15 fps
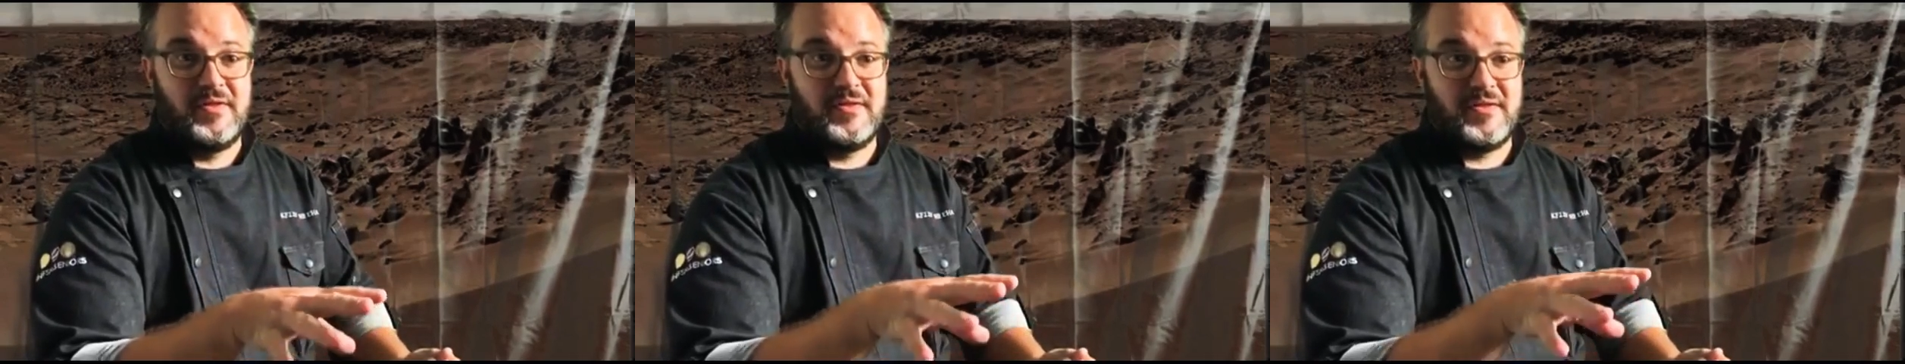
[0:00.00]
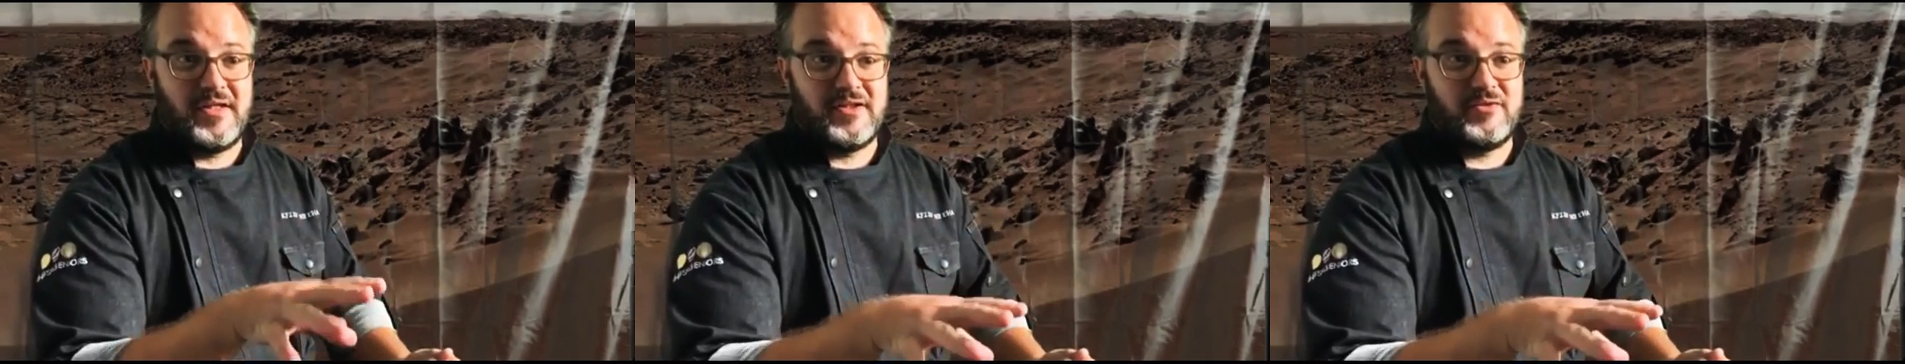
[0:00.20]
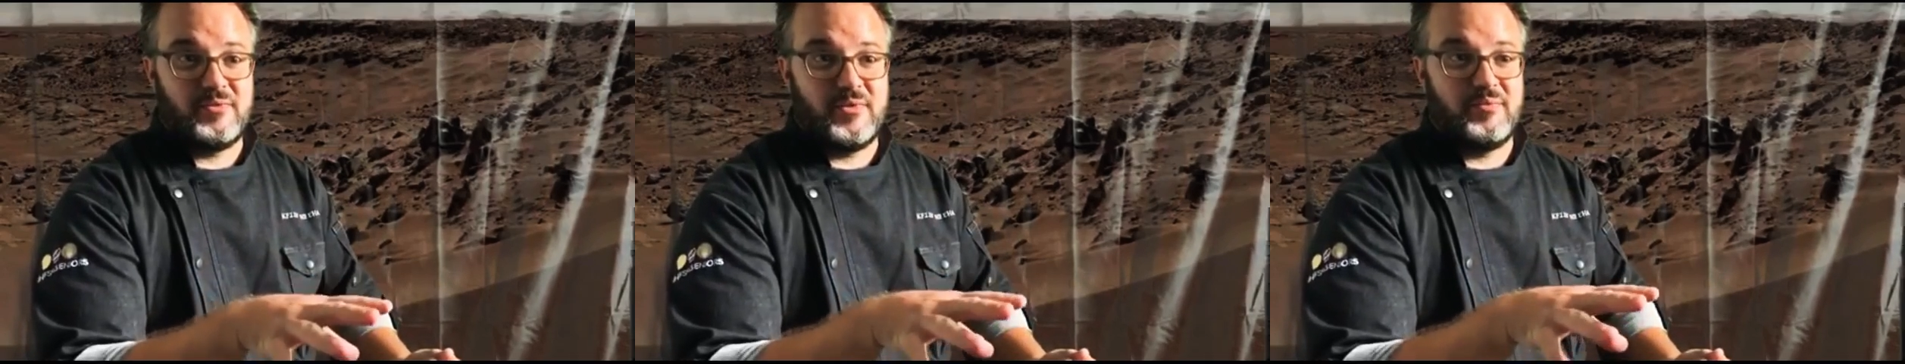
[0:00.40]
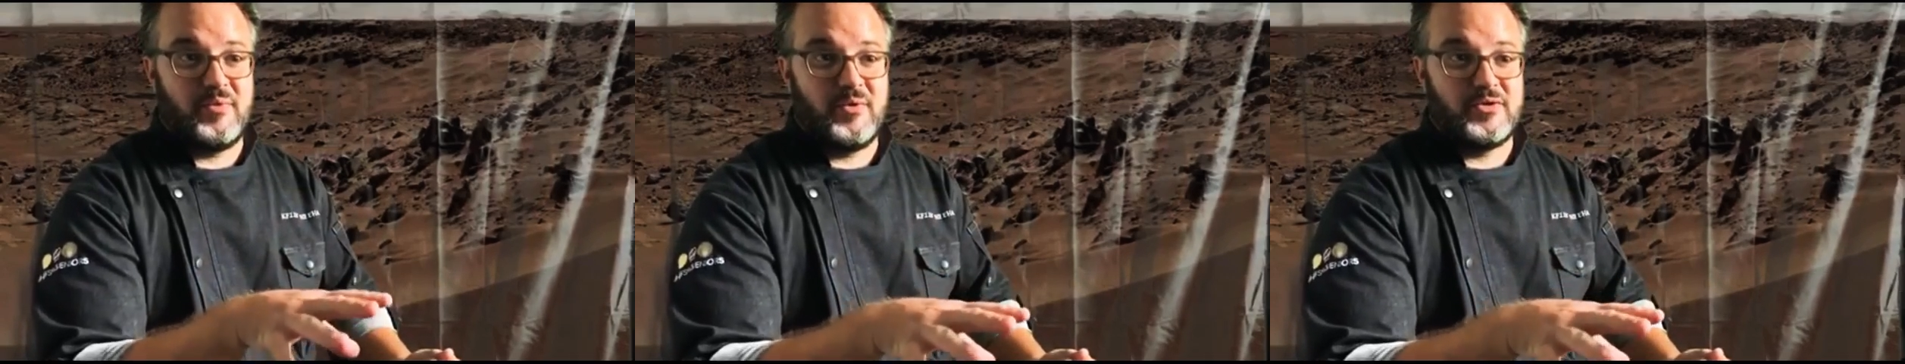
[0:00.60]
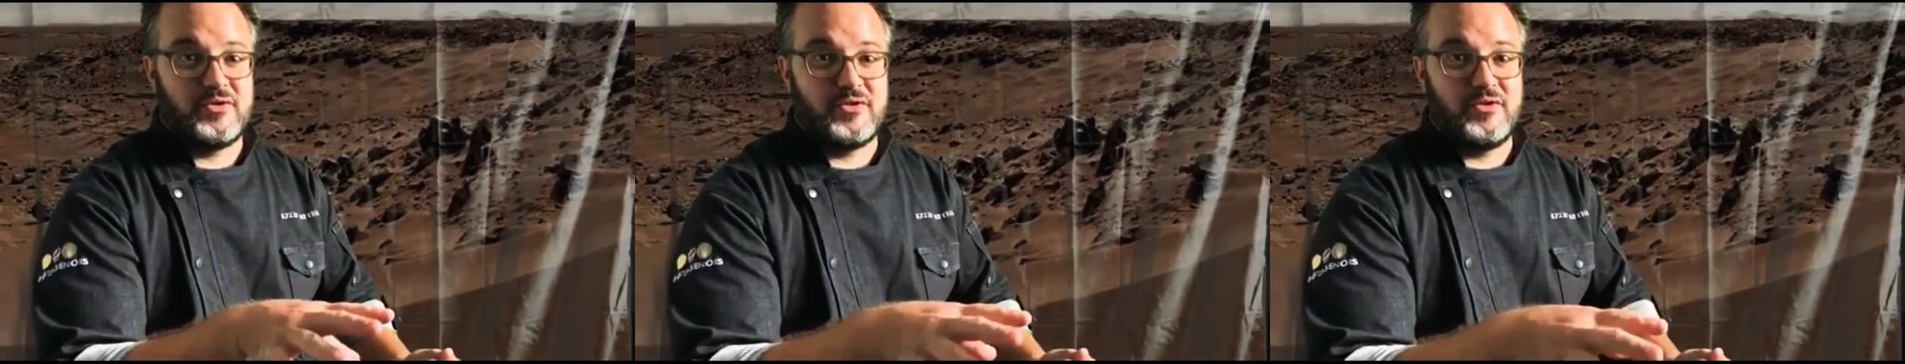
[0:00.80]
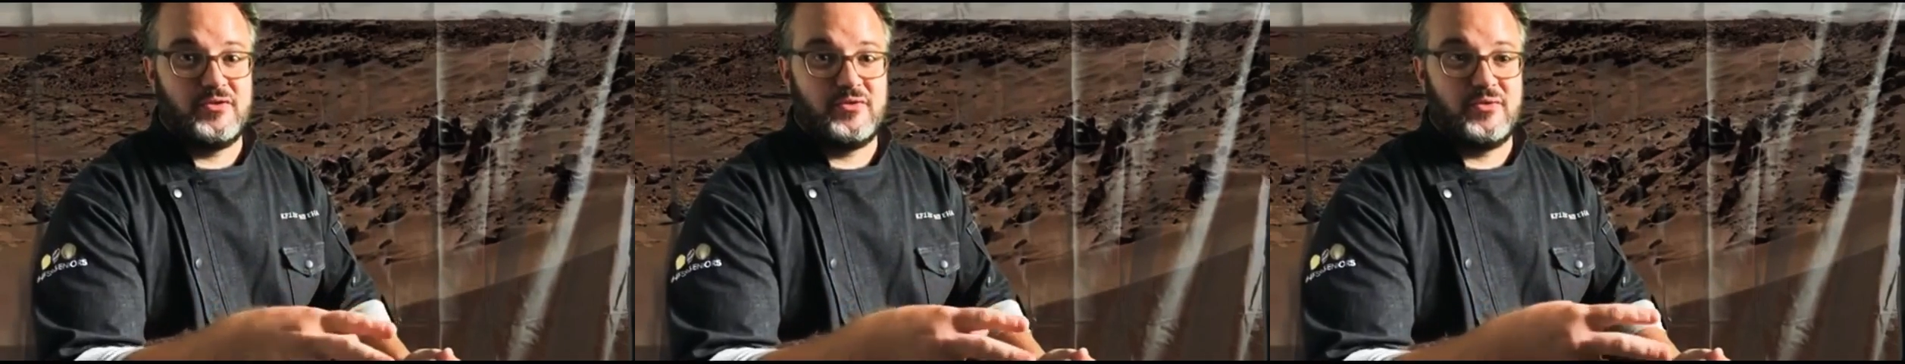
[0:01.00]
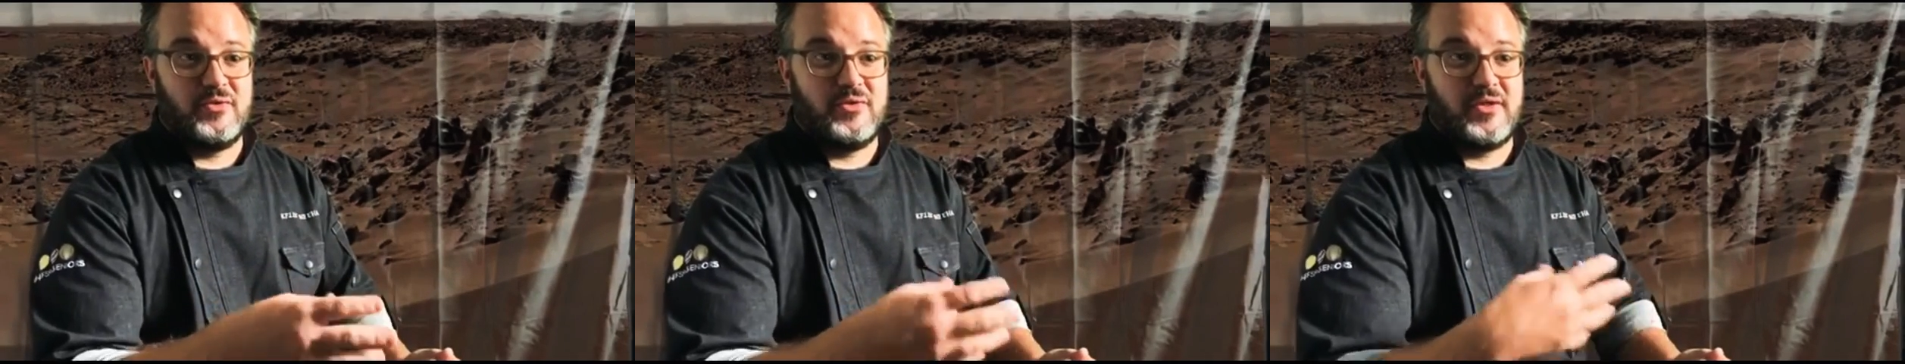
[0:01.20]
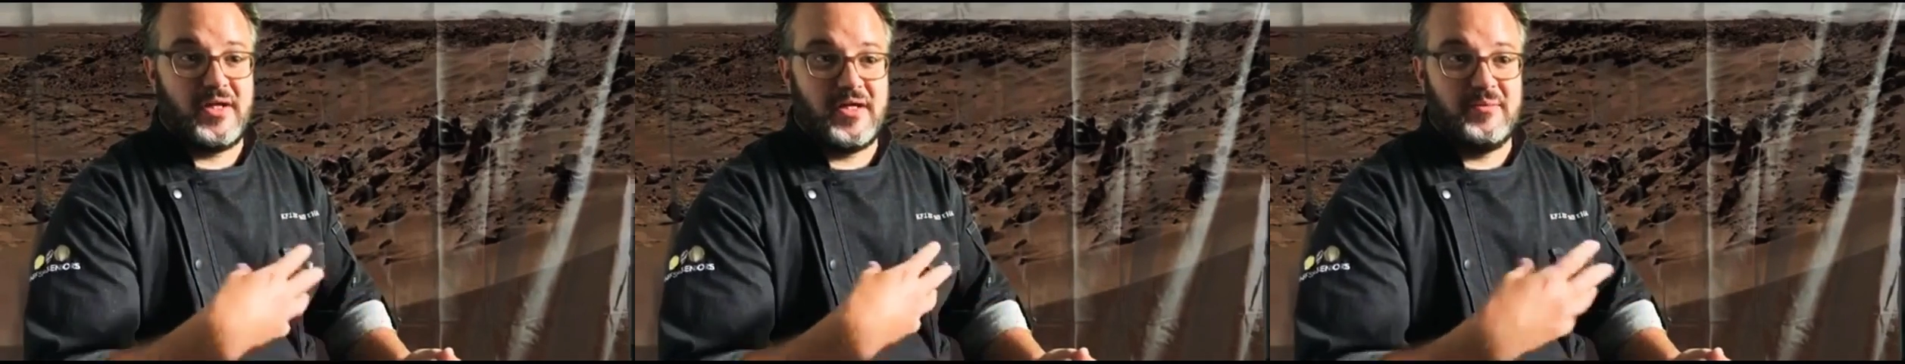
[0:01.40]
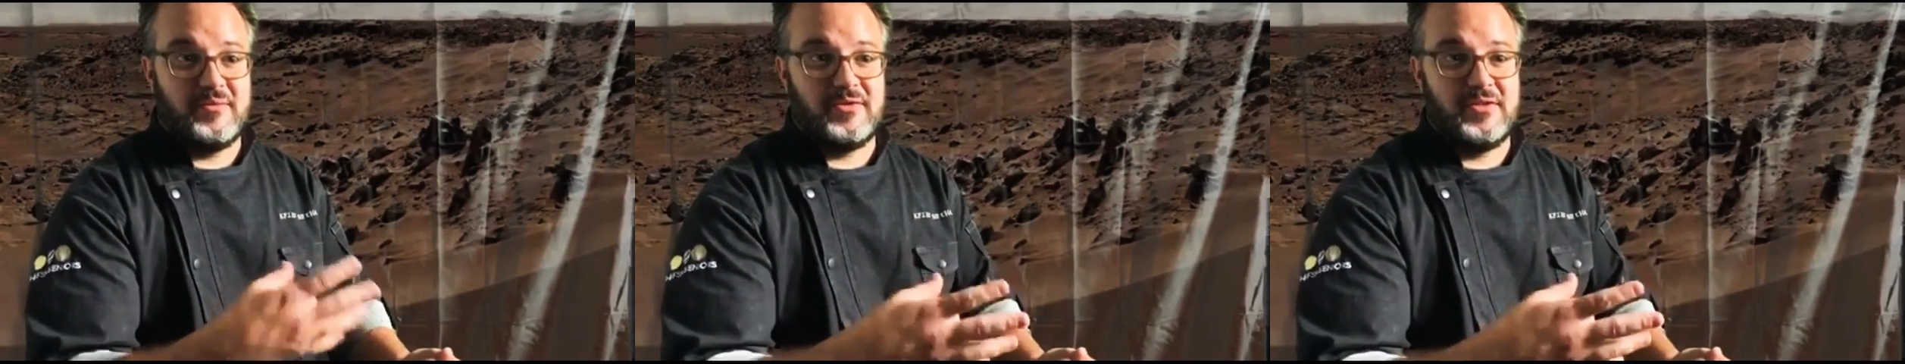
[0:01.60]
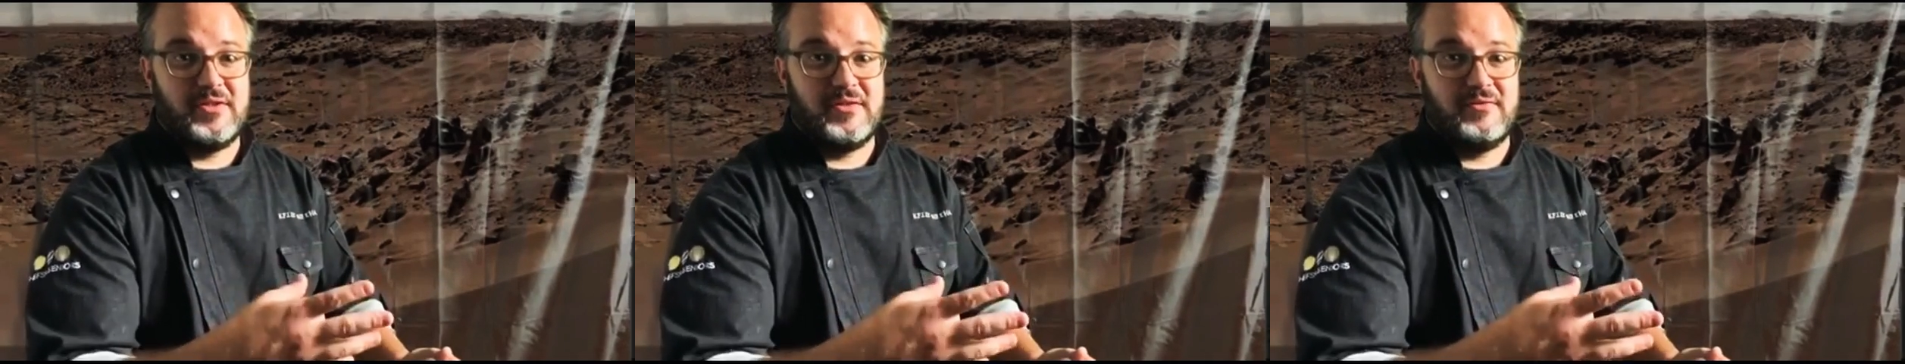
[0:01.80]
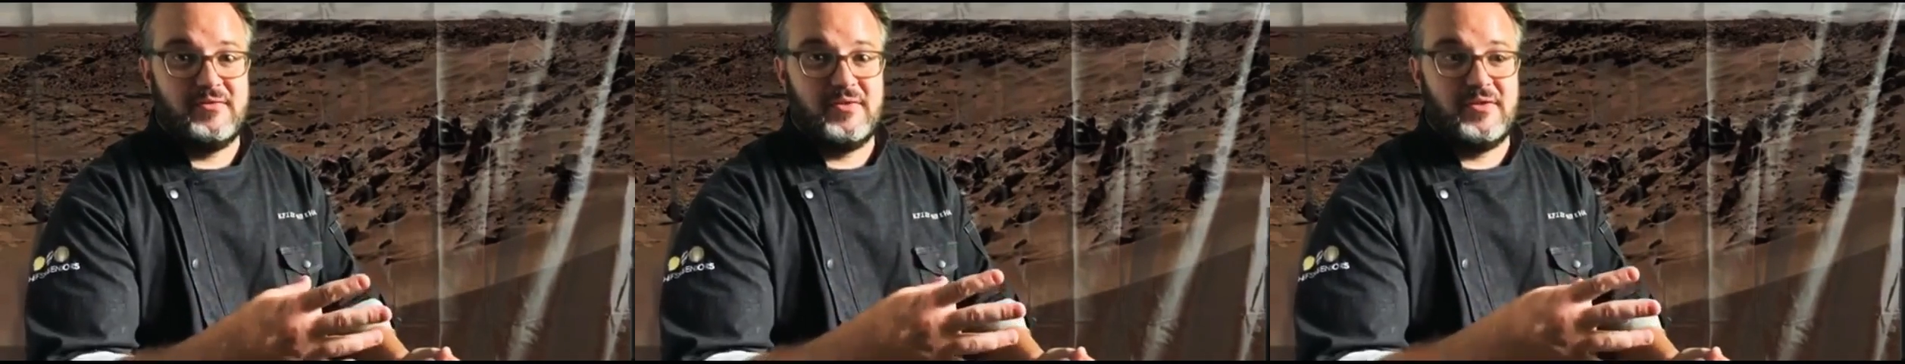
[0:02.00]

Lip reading: That's where portion control, I believe,